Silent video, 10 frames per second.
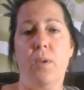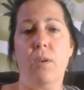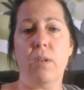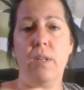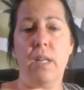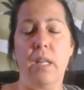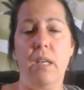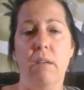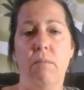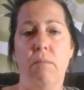Good.
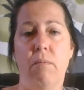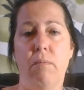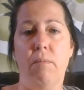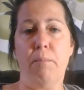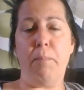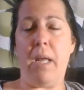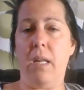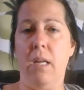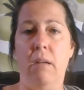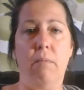Any
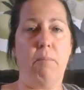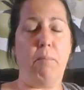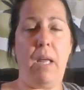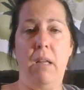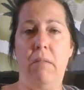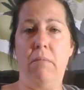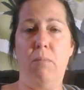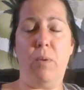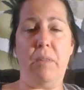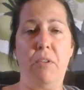pain
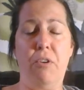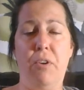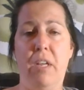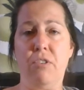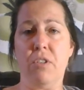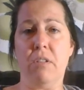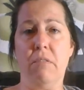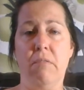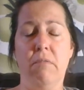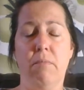with
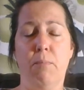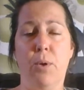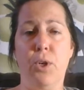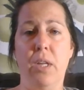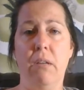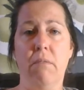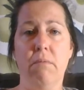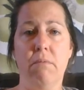urination, burning,